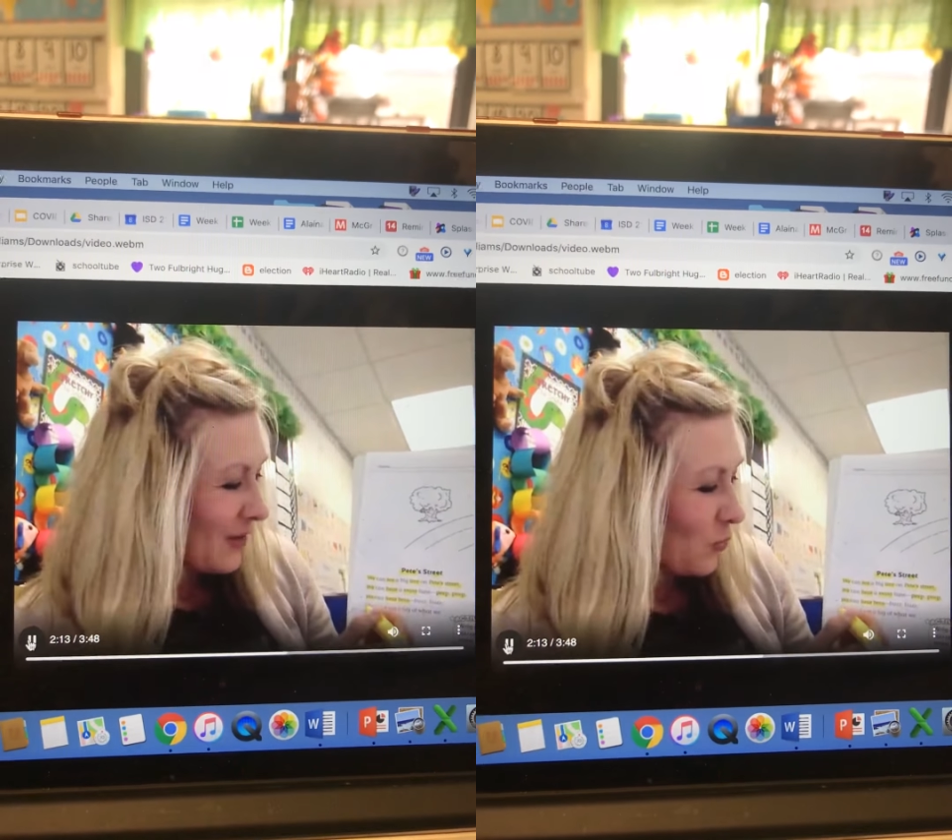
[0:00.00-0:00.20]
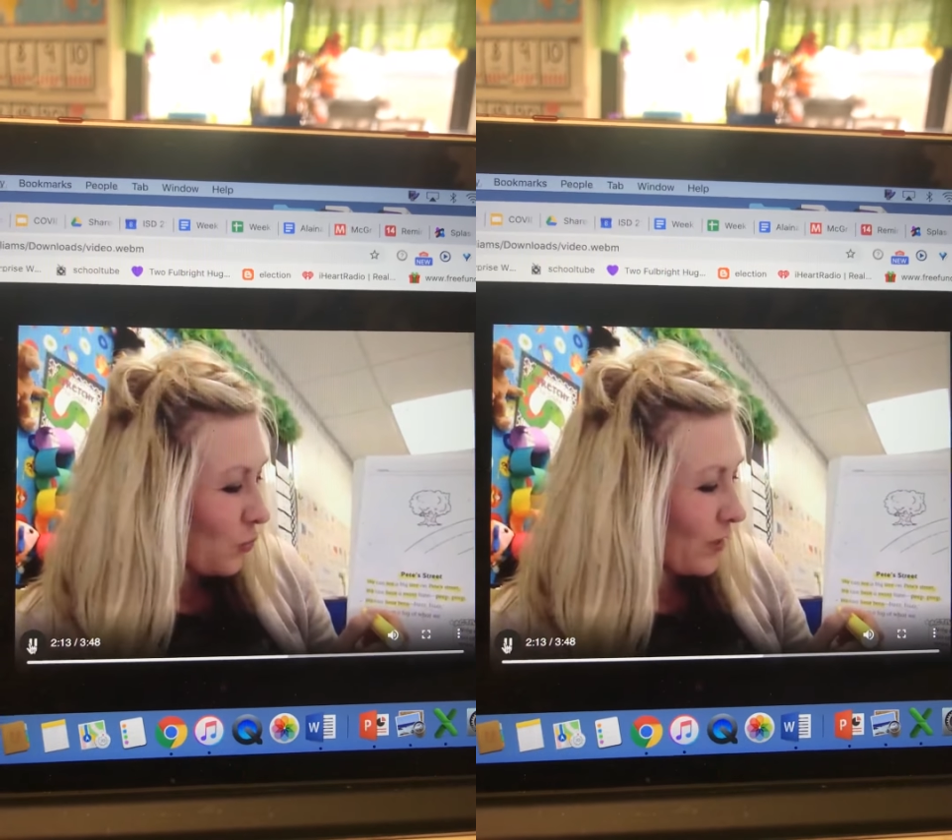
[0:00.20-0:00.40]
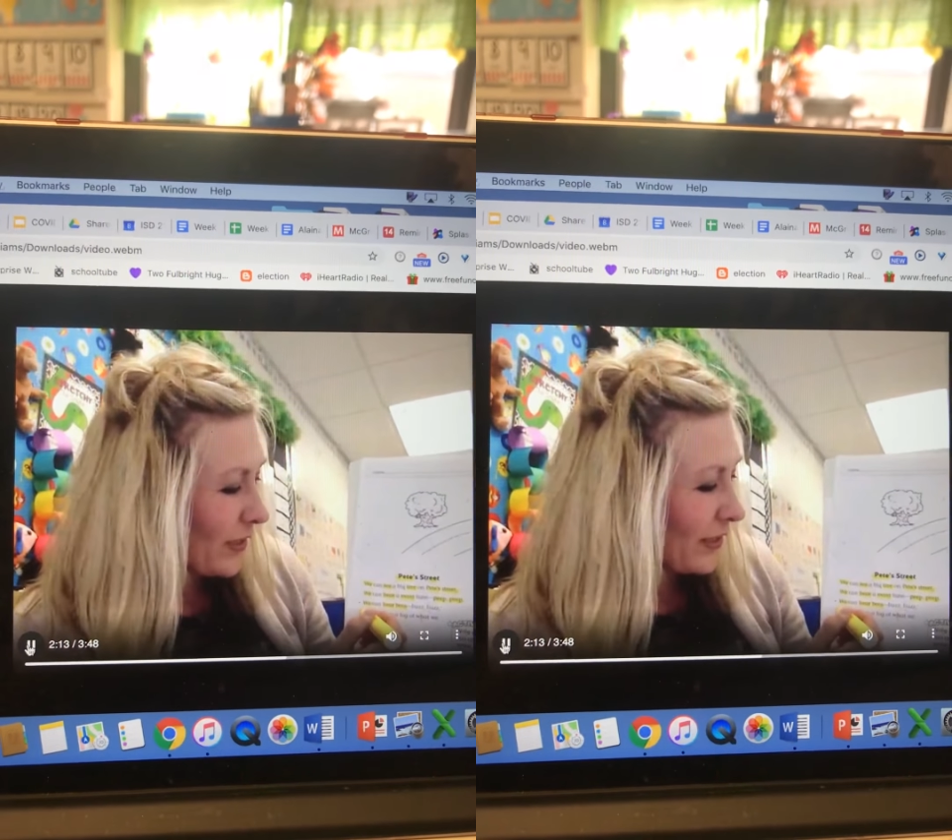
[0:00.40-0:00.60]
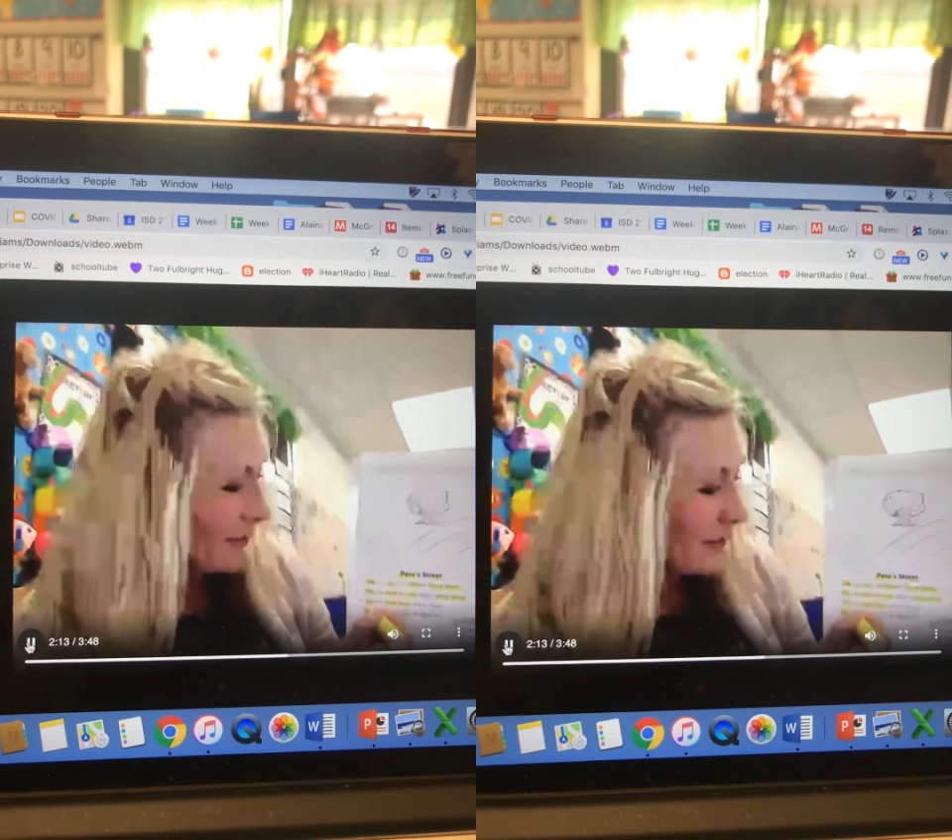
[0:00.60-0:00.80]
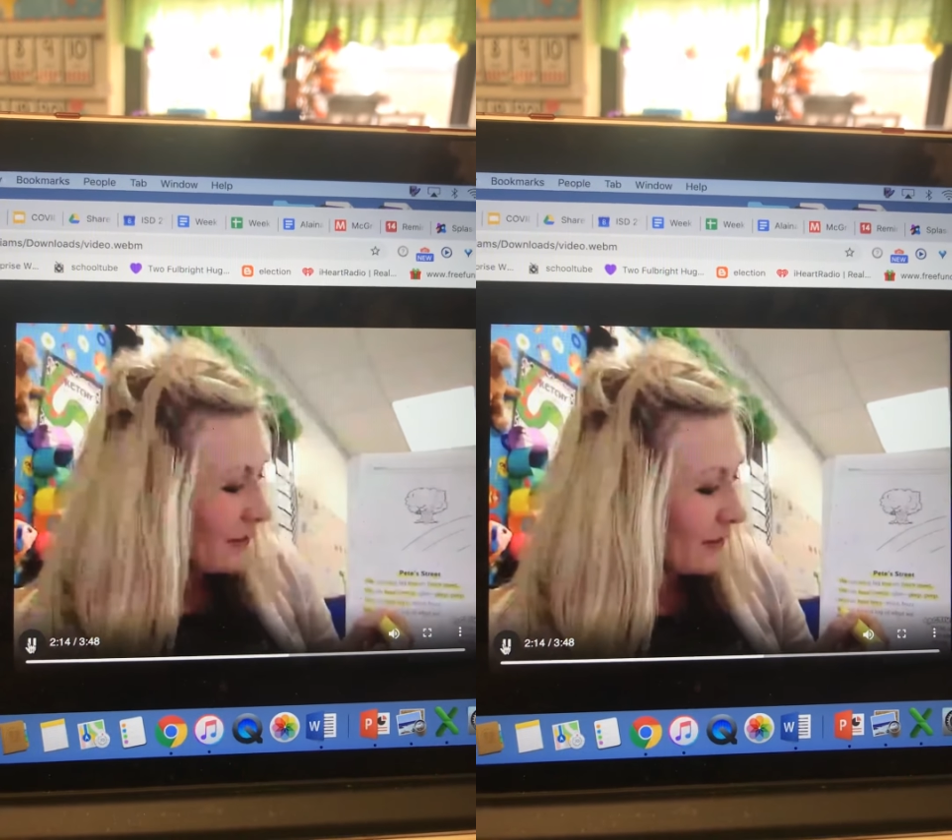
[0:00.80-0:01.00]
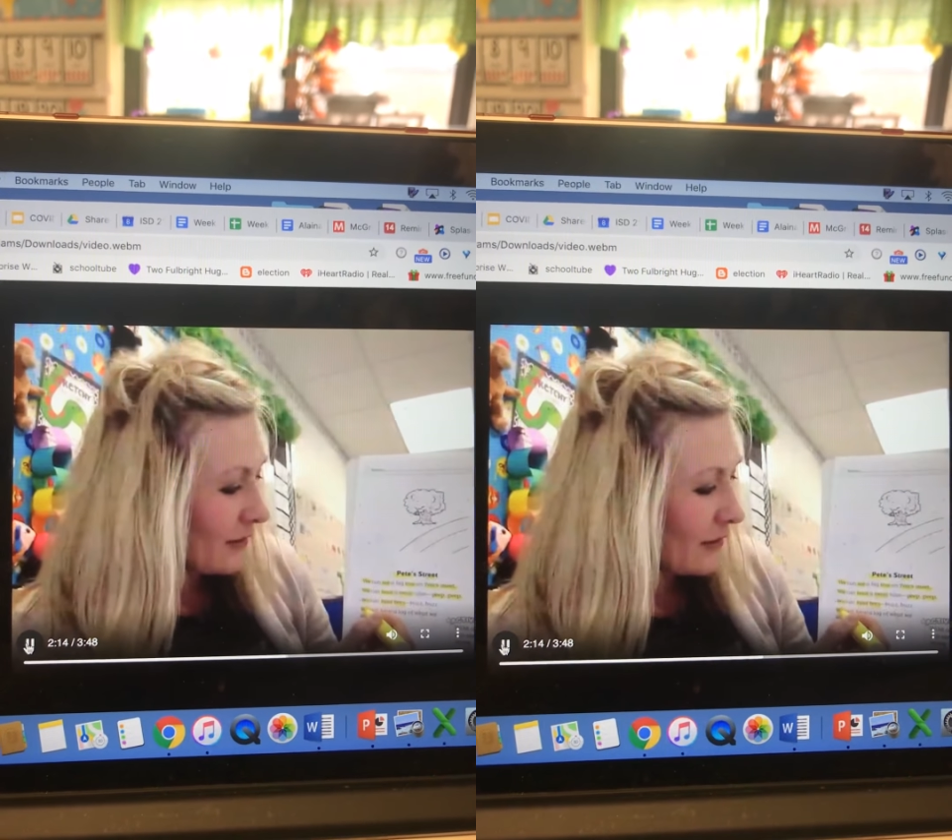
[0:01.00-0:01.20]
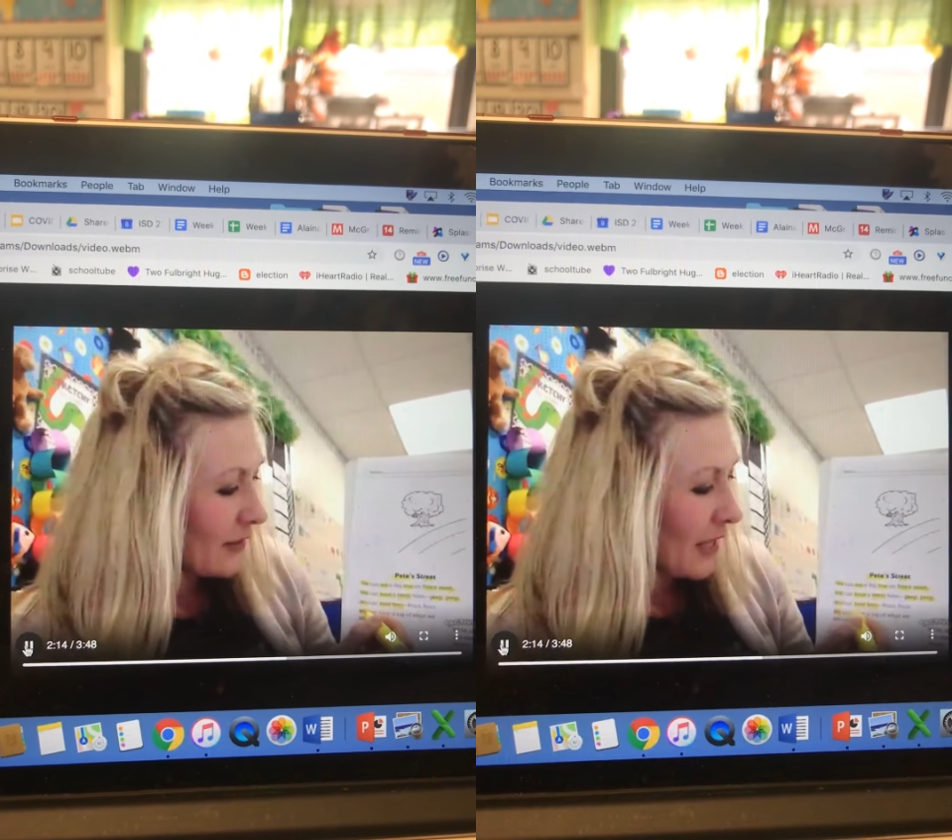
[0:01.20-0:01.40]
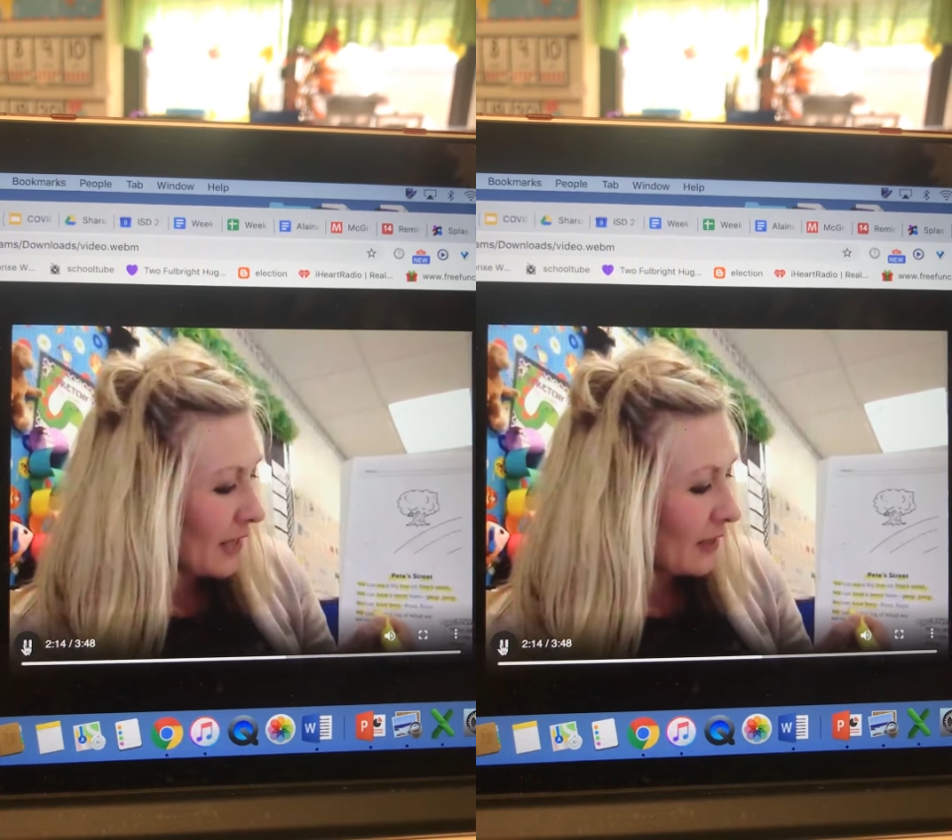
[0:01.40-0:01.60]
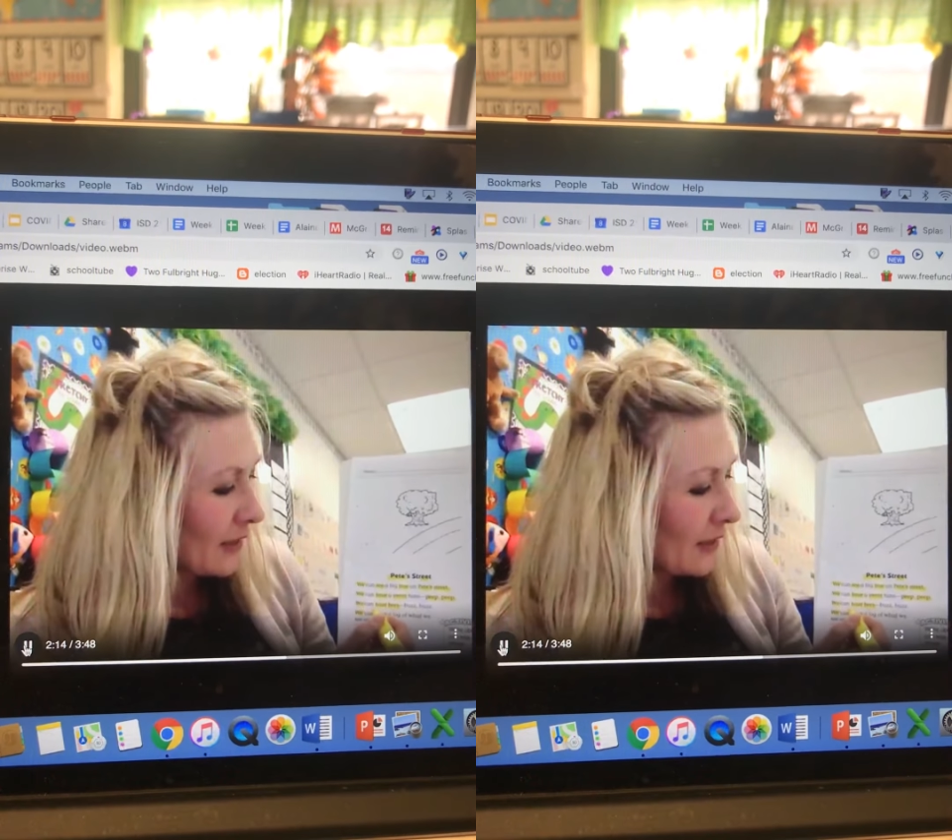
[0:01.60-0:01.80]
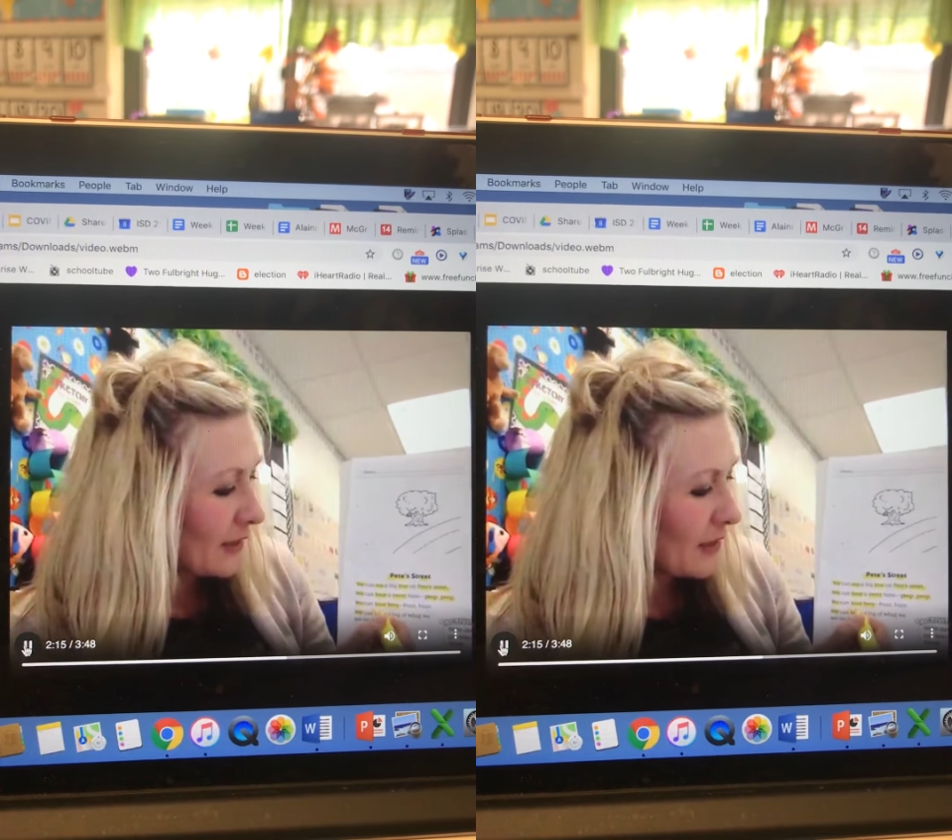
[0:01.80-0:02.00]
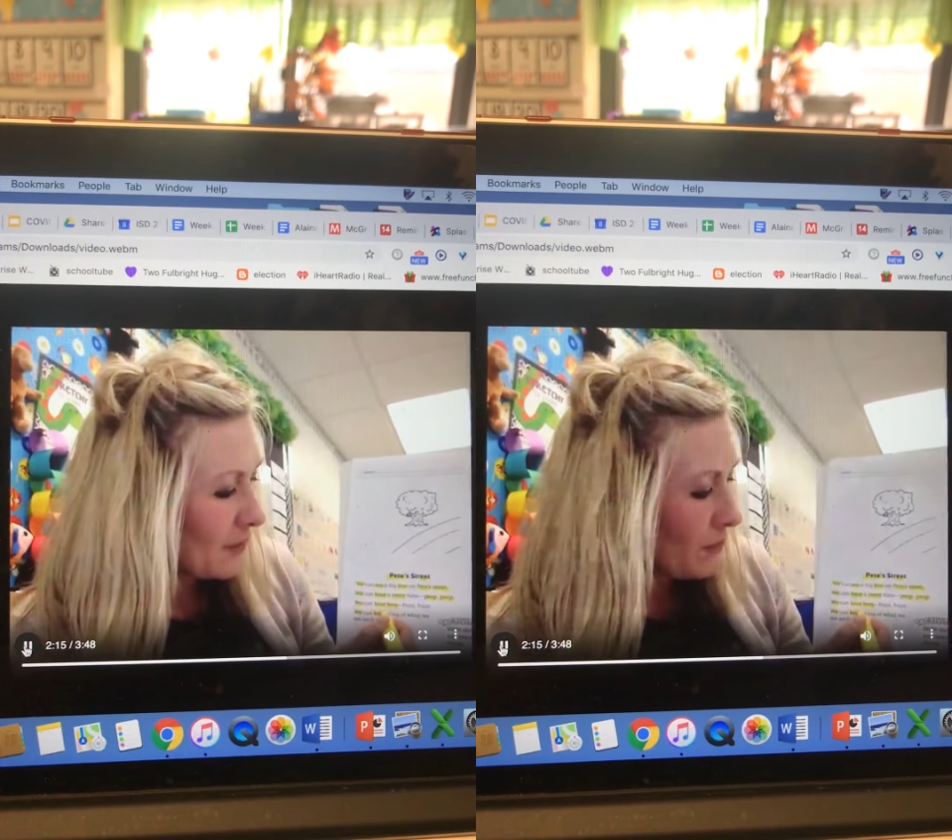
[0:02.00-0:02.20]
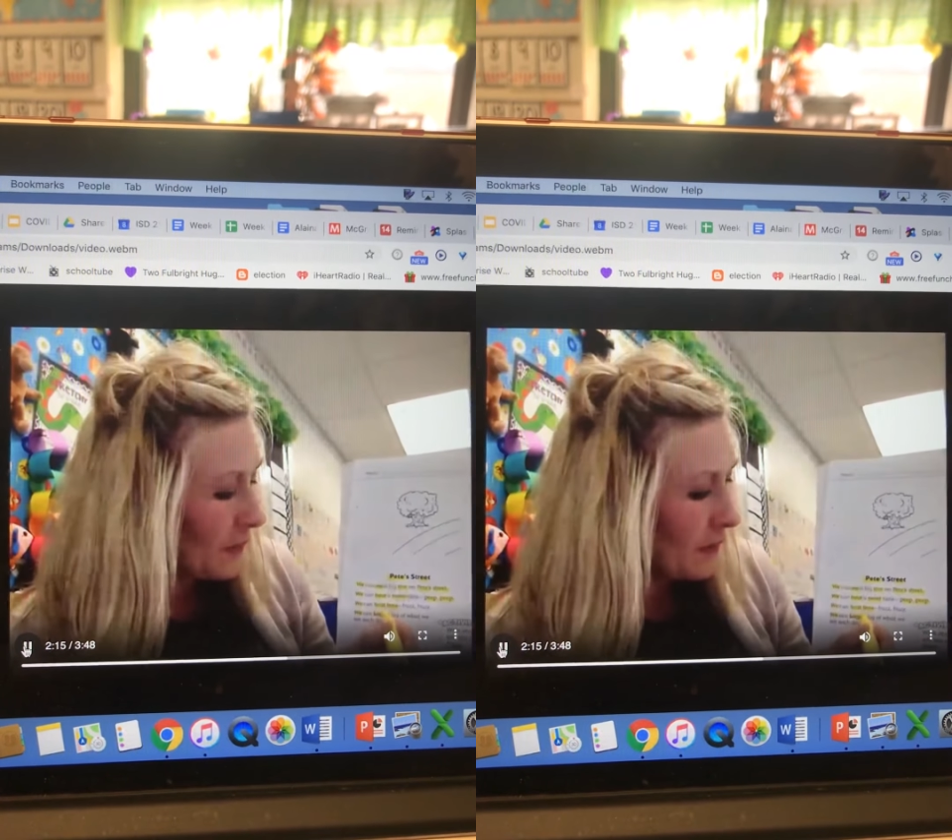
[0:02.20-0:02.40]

We can keep